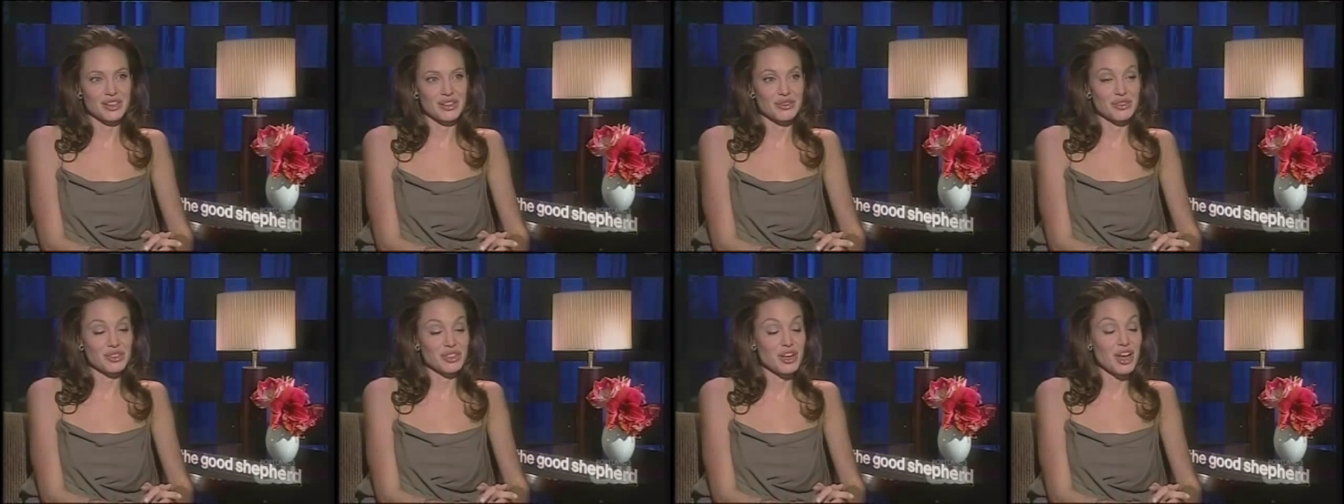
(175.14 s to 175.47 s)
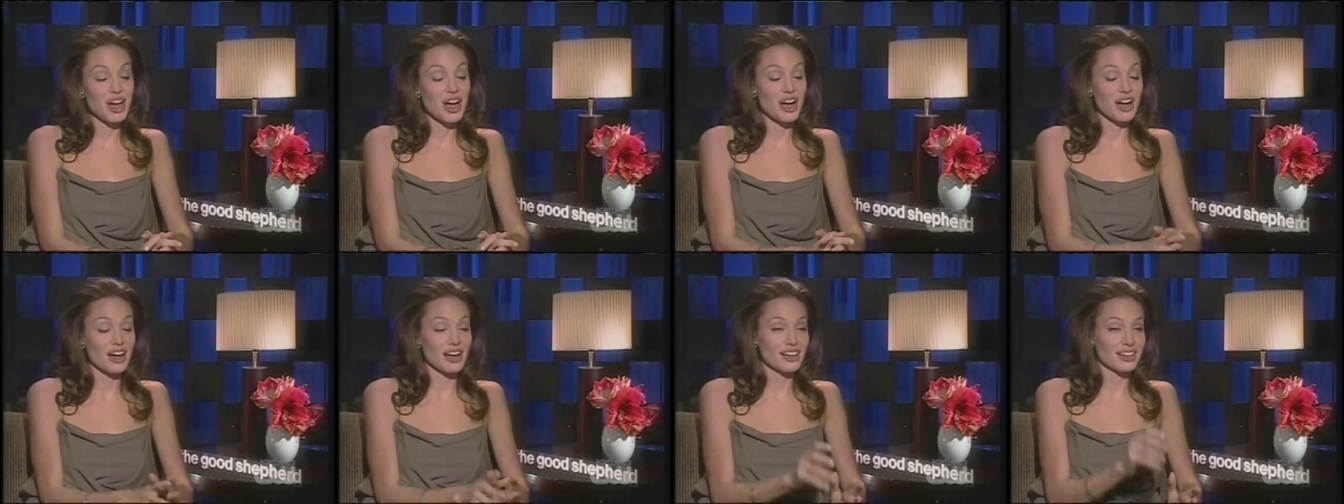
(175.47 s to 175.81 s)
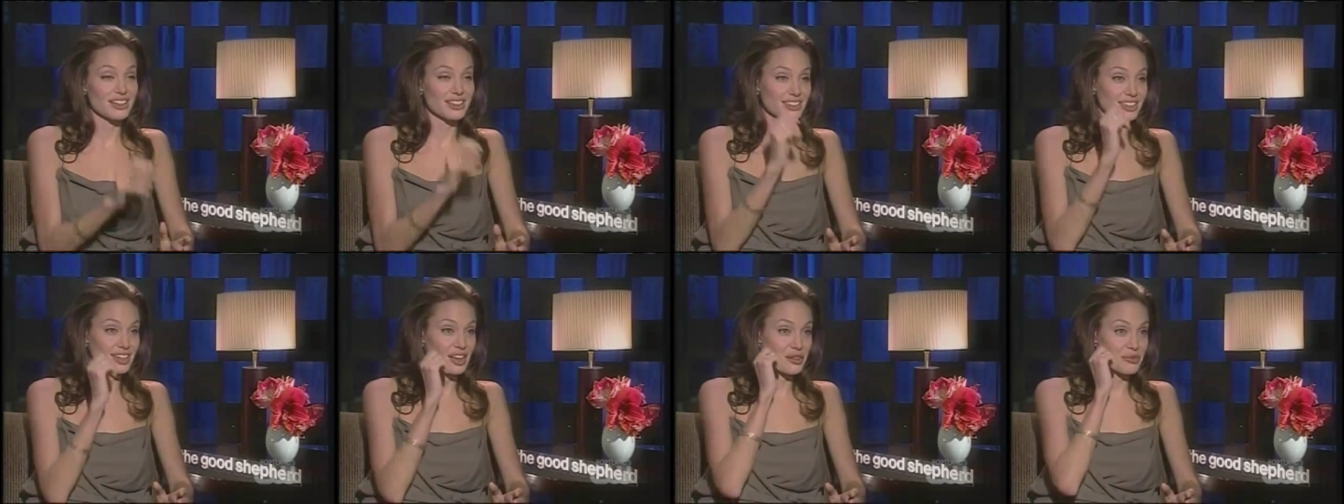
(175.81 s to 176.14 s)
it was an
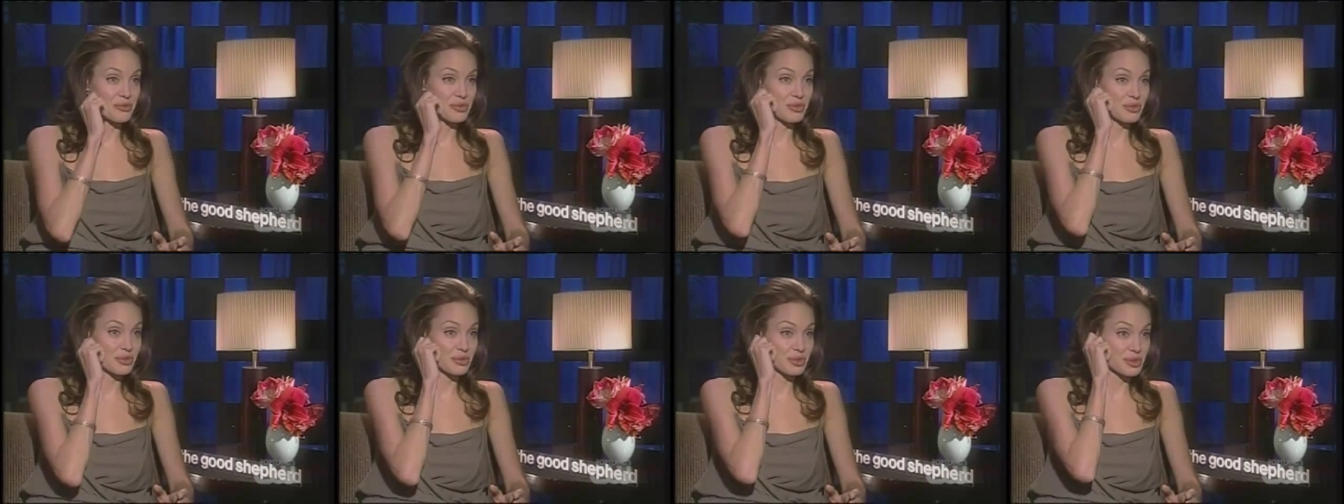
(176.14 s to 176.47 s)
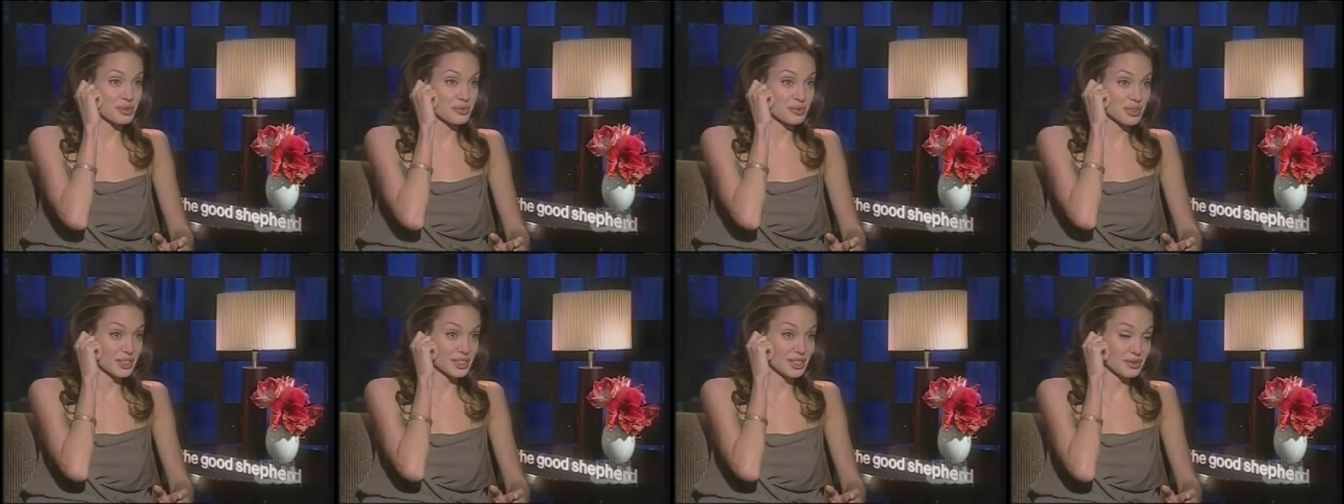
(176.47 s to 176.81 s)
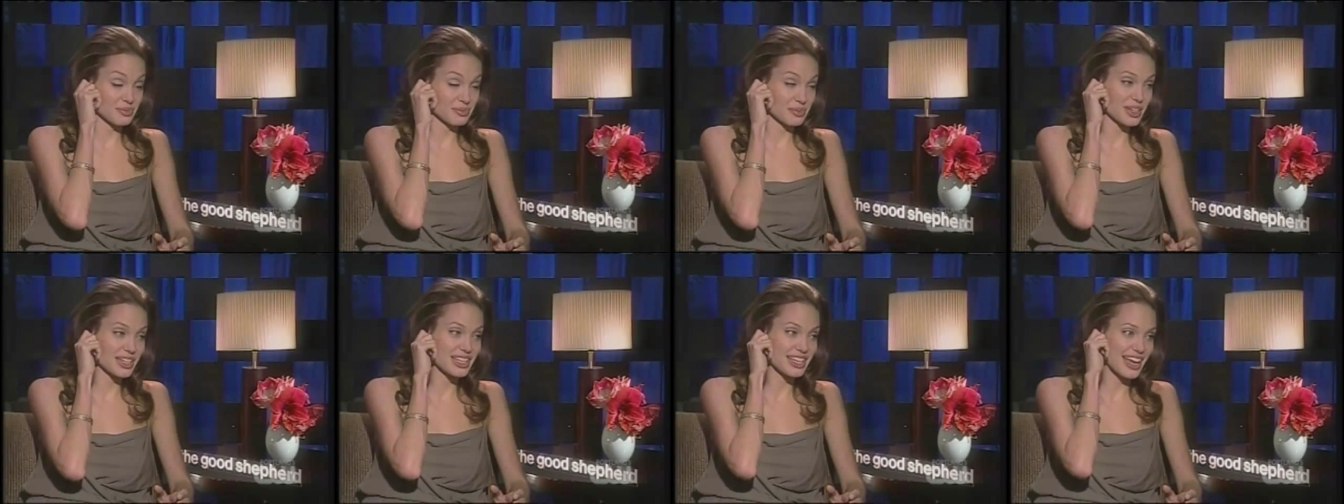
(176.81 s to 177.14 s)
odd performance.
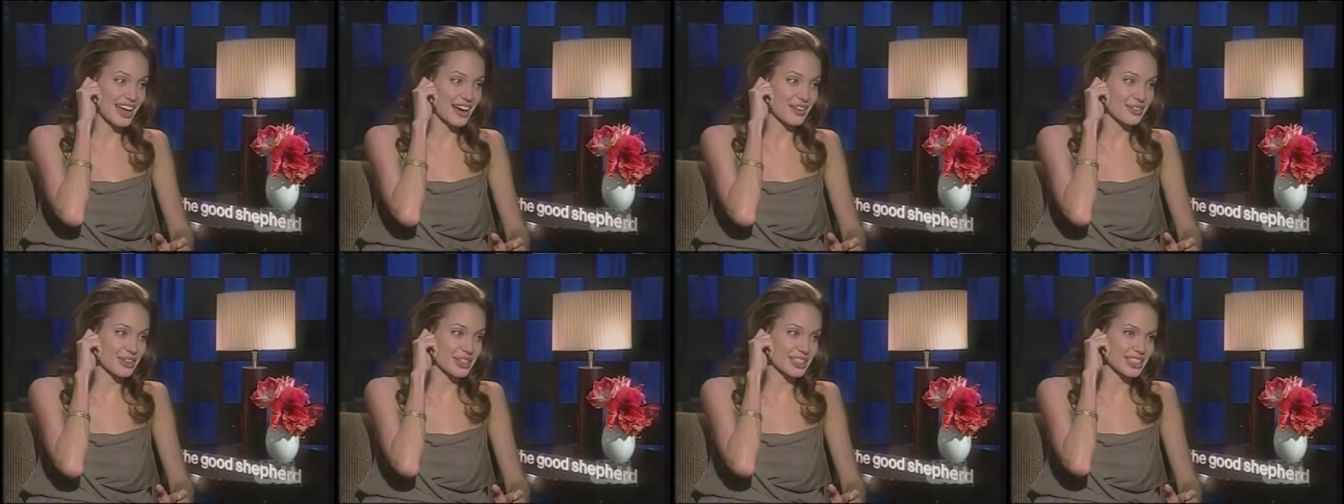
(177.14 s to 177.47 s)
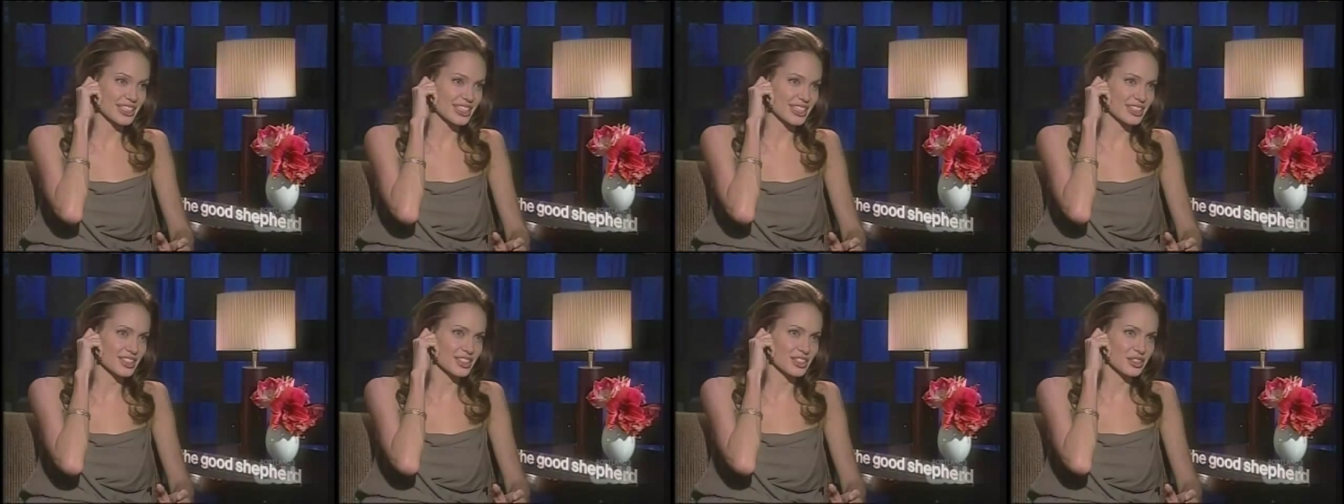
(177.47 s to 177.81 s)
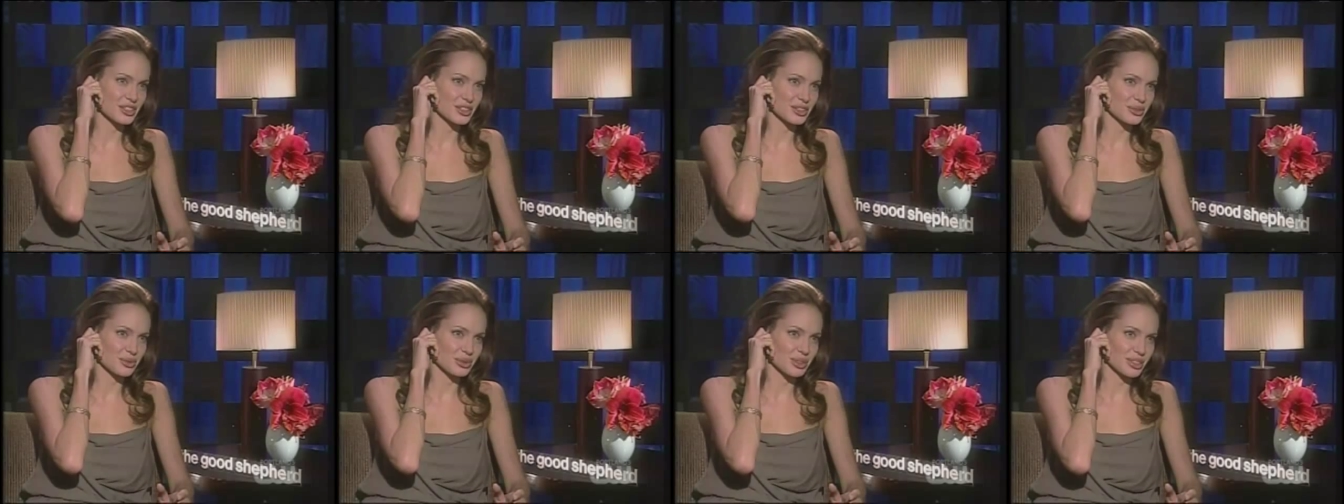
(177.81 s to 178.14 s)
But yeah, we did. As
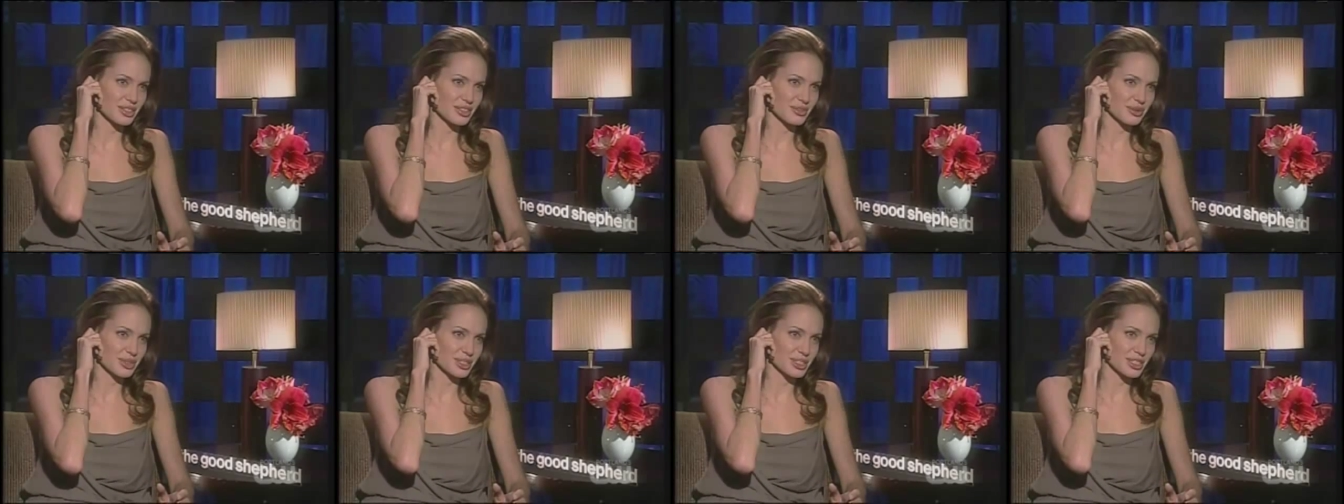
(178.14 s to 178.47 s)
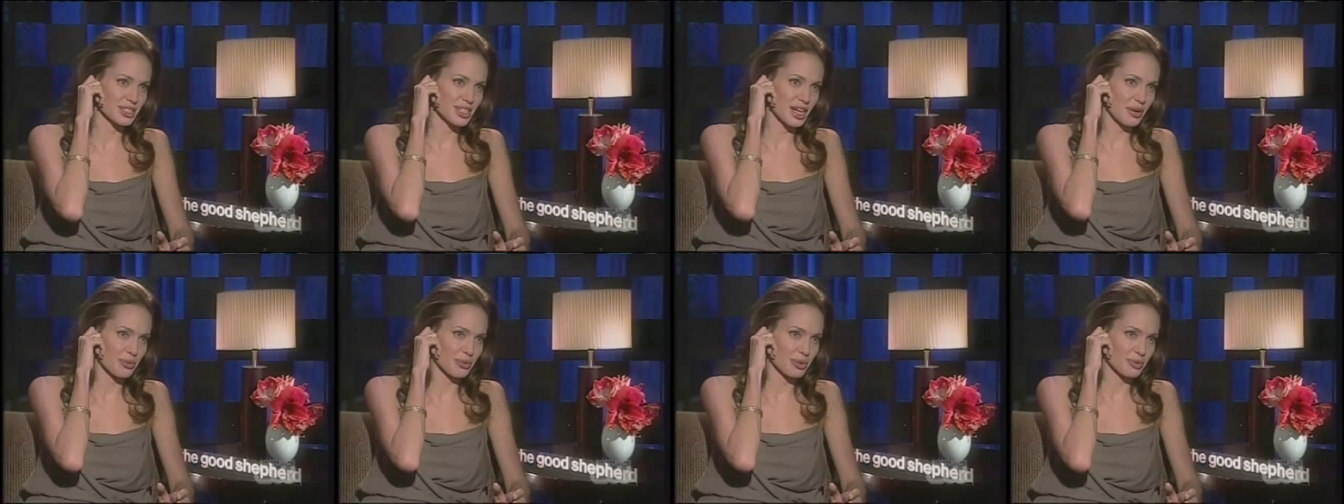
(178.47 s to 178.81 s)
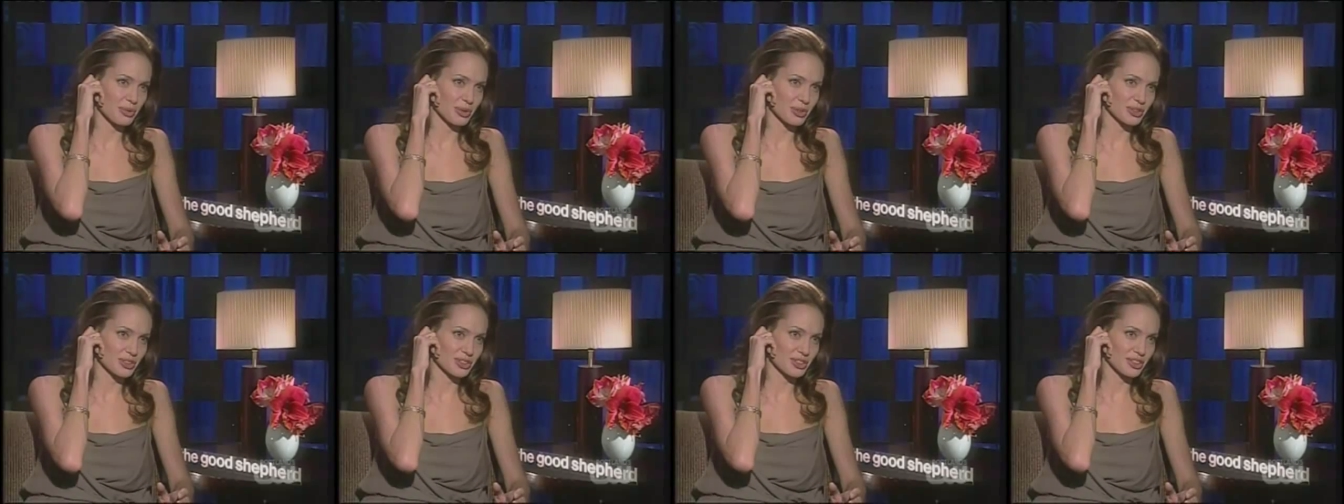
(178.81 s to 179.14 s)
soon as we'd stop,
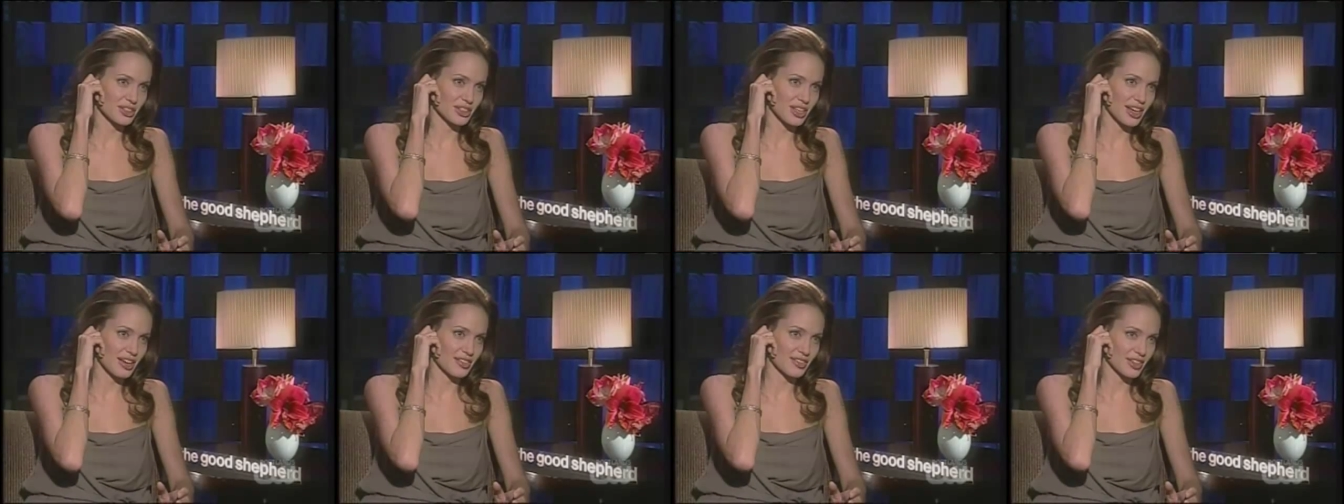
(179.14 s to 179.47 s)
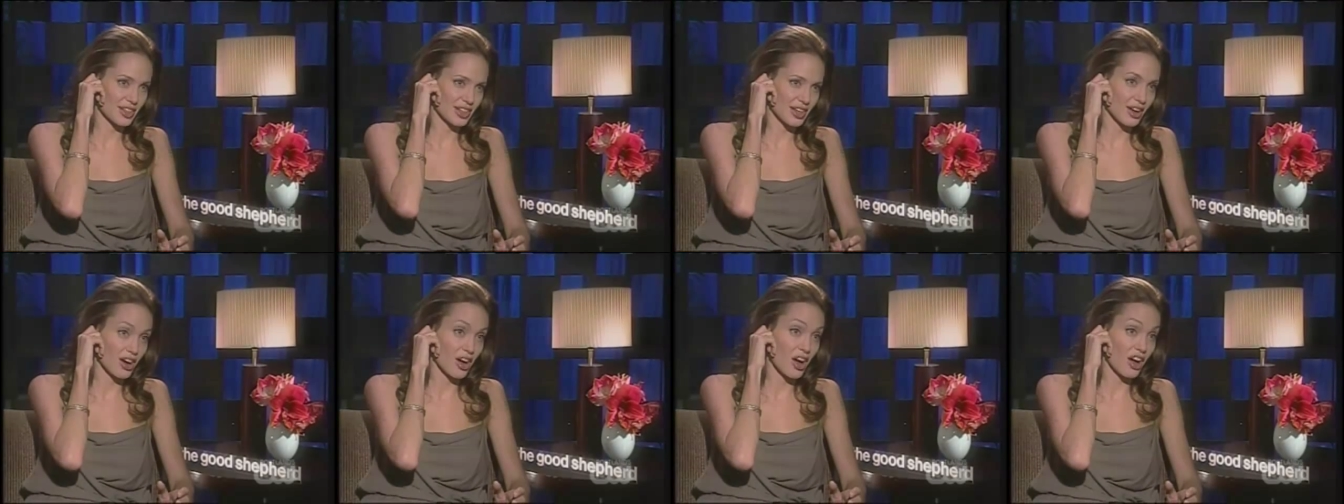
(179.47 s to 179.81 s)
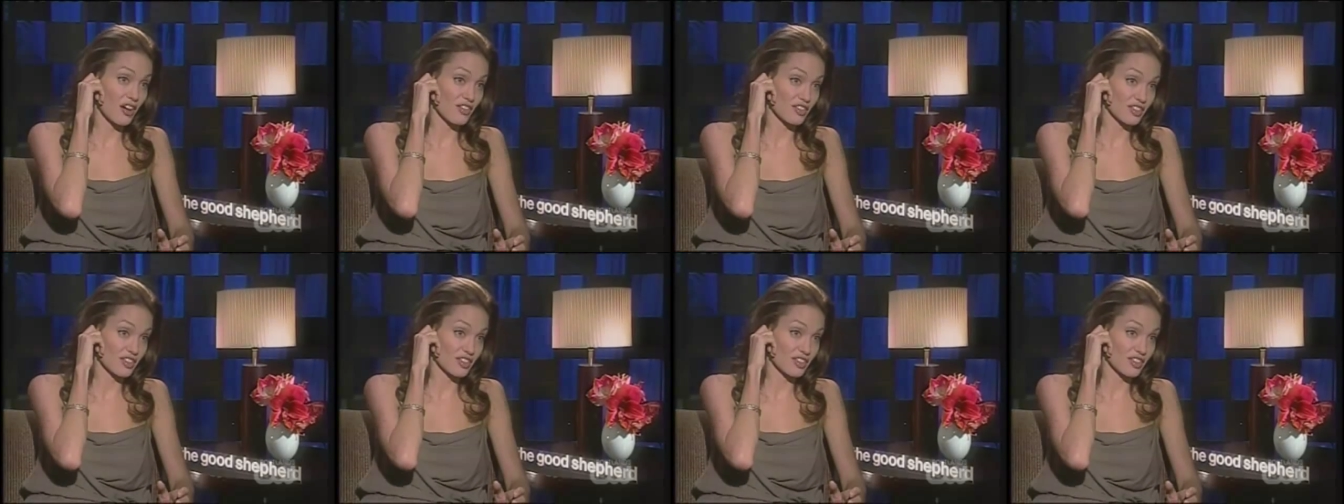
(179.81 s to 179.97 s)
we'd both start laughing